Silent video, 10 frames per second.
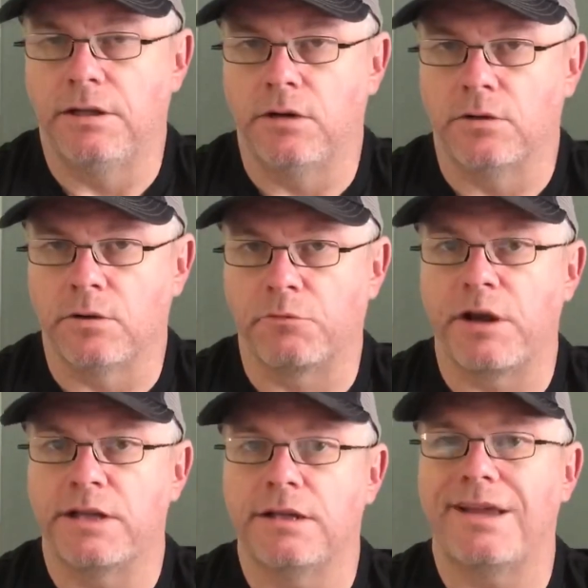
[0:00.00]
or
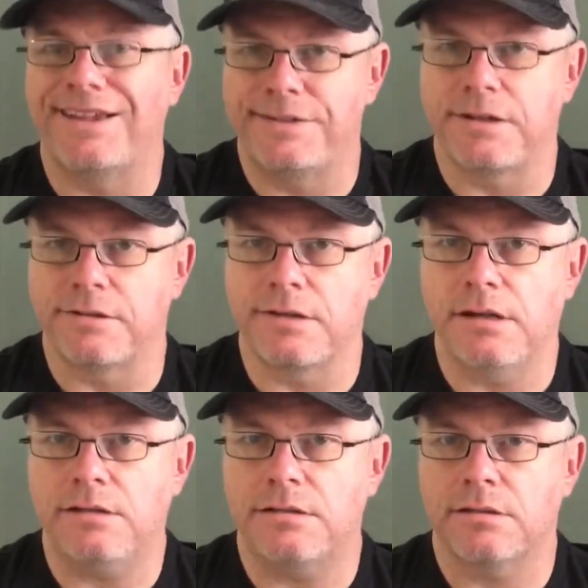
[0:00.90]
grade it a
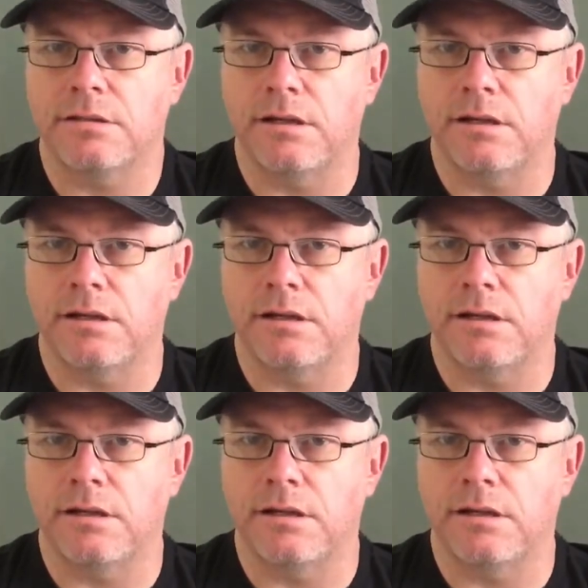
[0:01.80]
success.